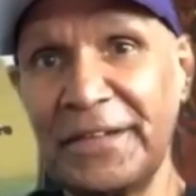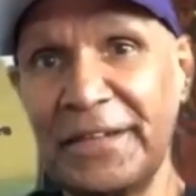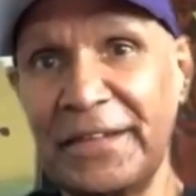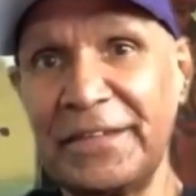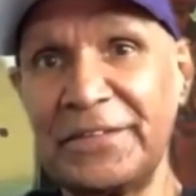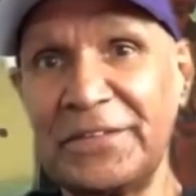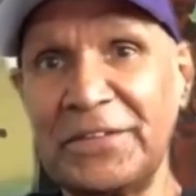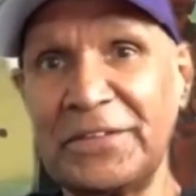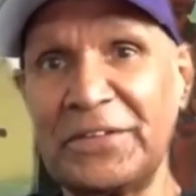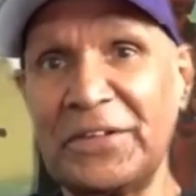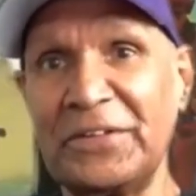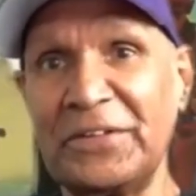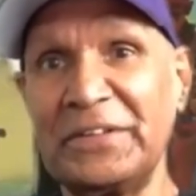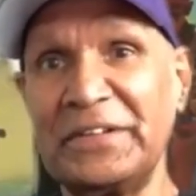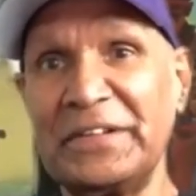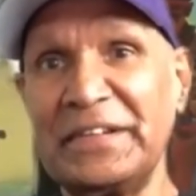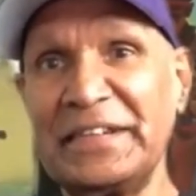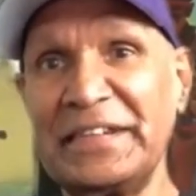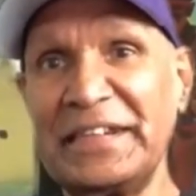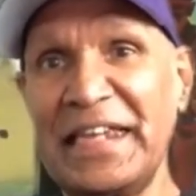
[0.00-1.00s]
And she go,
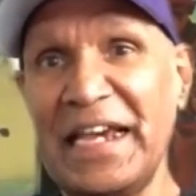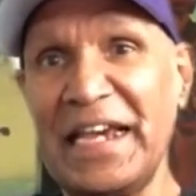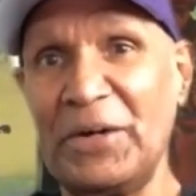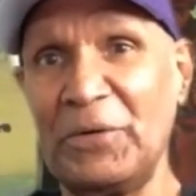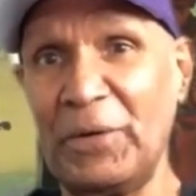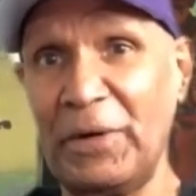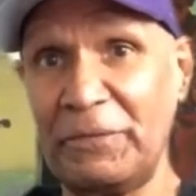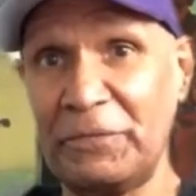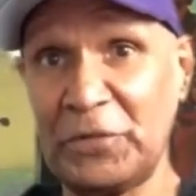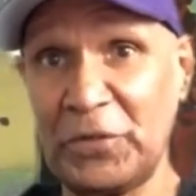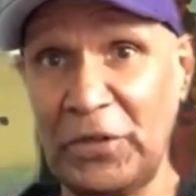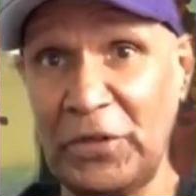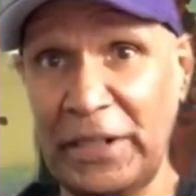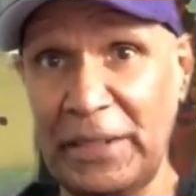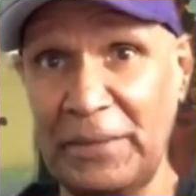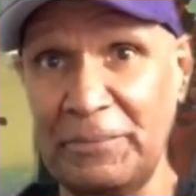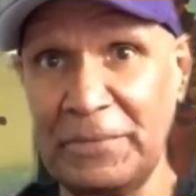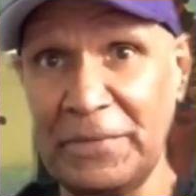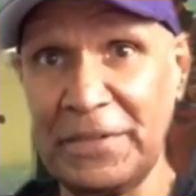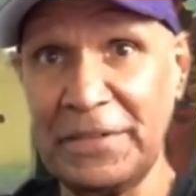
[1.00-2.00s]
now I've got
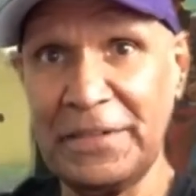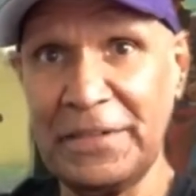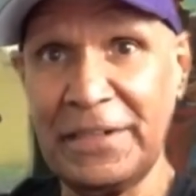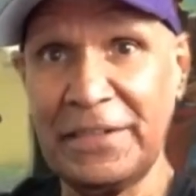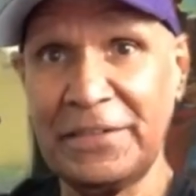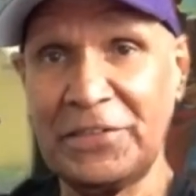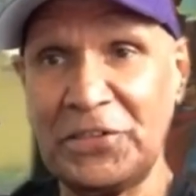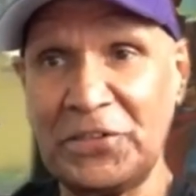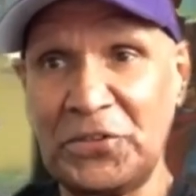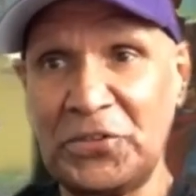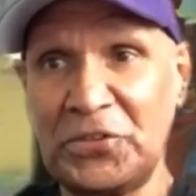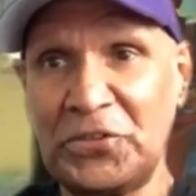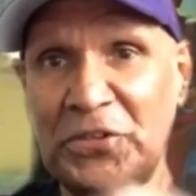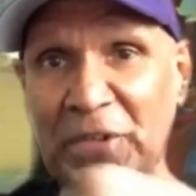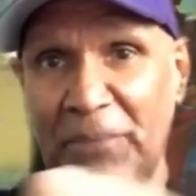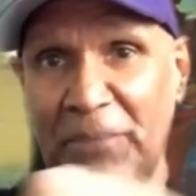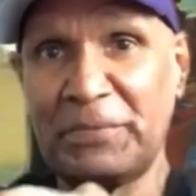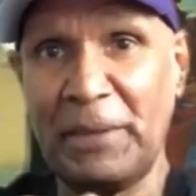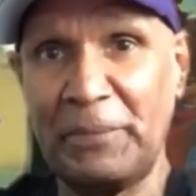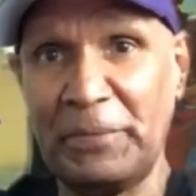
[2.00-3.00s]
him. She
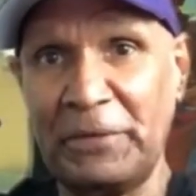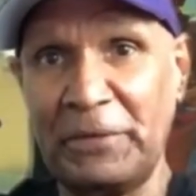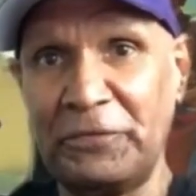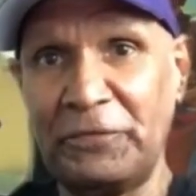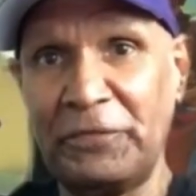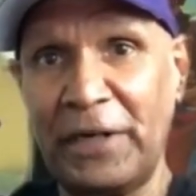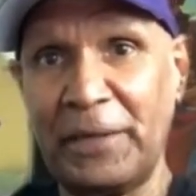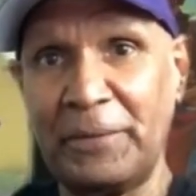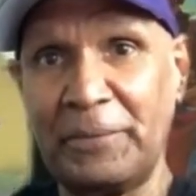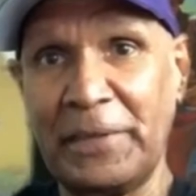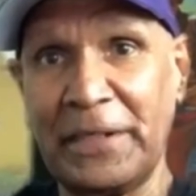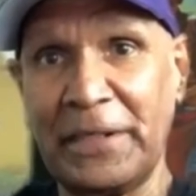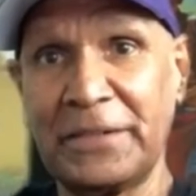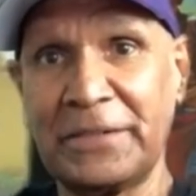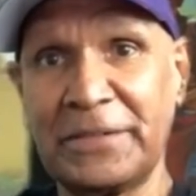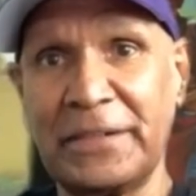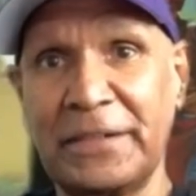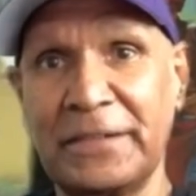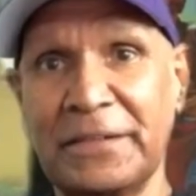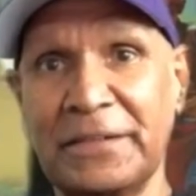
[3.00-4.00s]
jumped up in front of me and
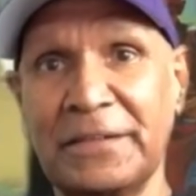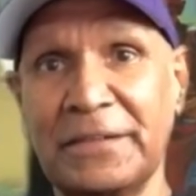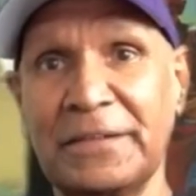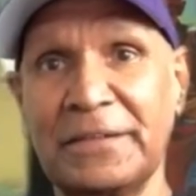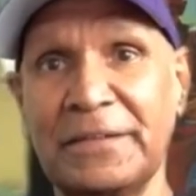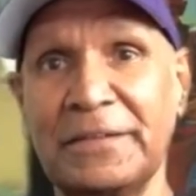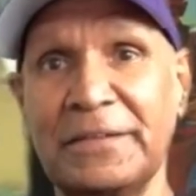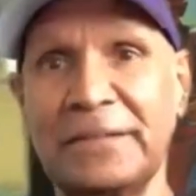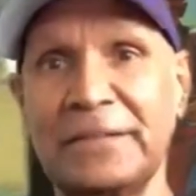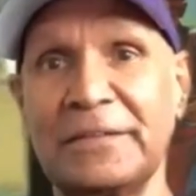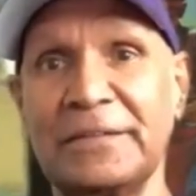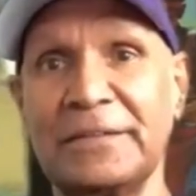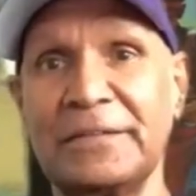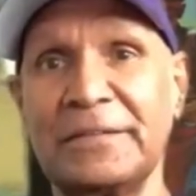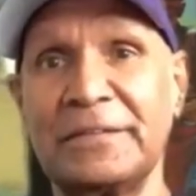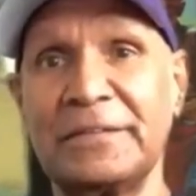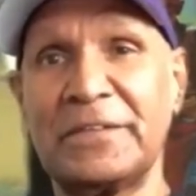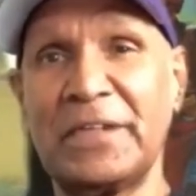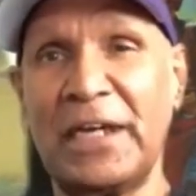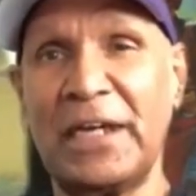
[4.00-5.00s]
said,
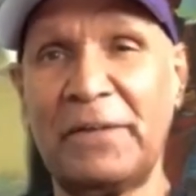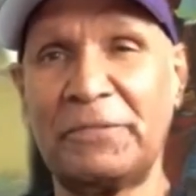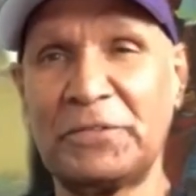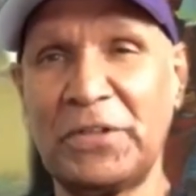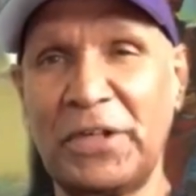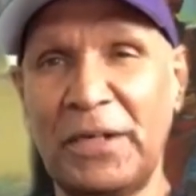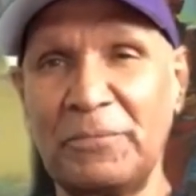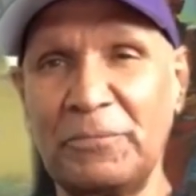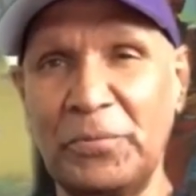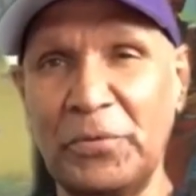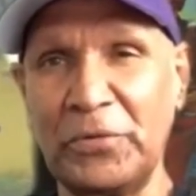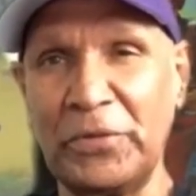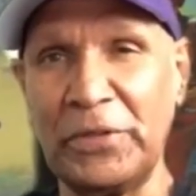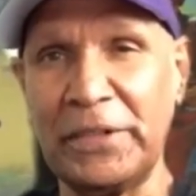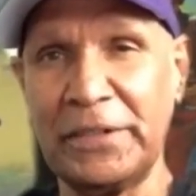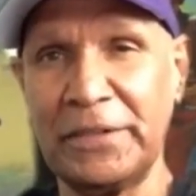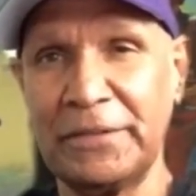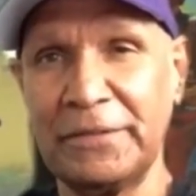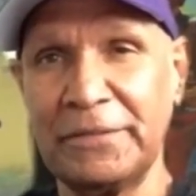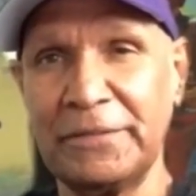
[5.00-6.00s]
it's half time,
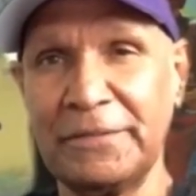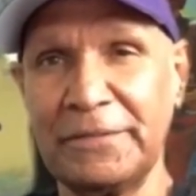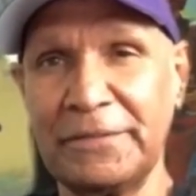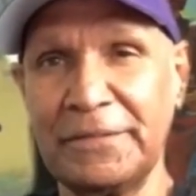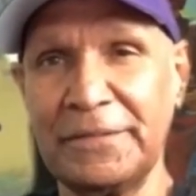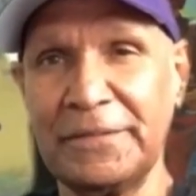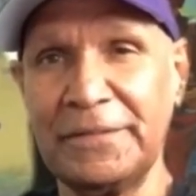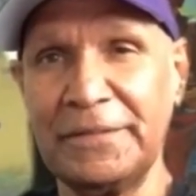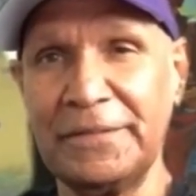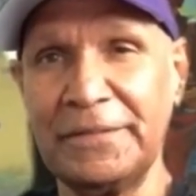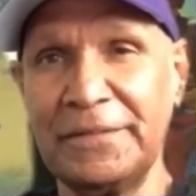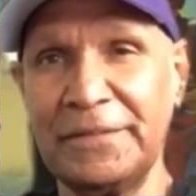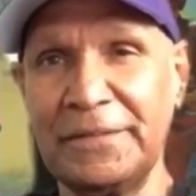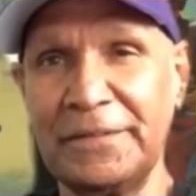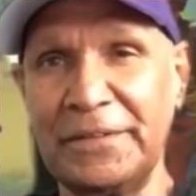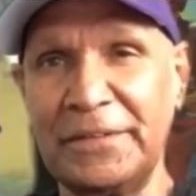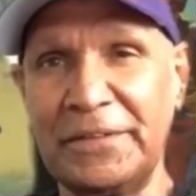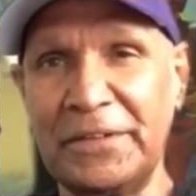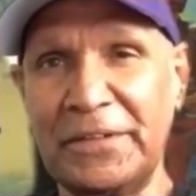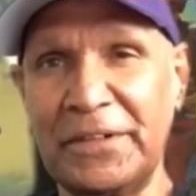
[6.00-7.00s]
Boori.
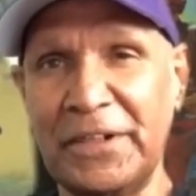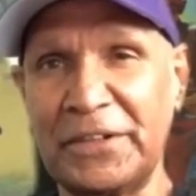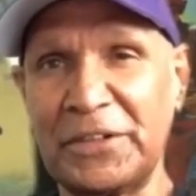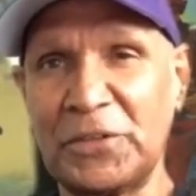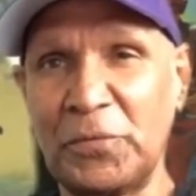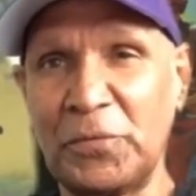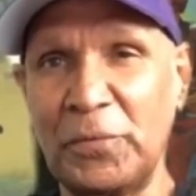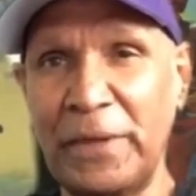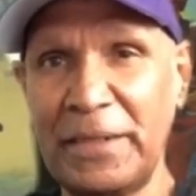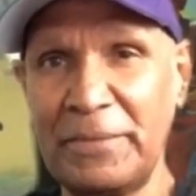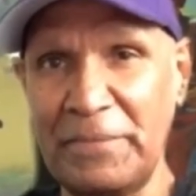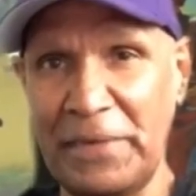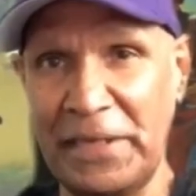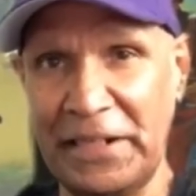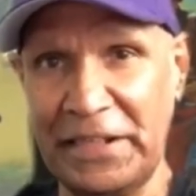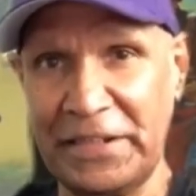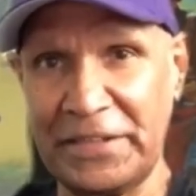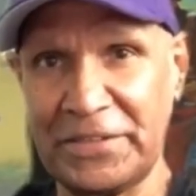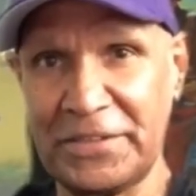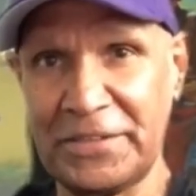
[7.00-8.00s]
You got 20
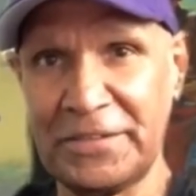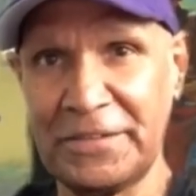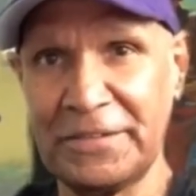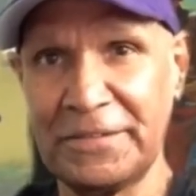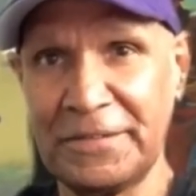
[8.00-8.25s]
minutes.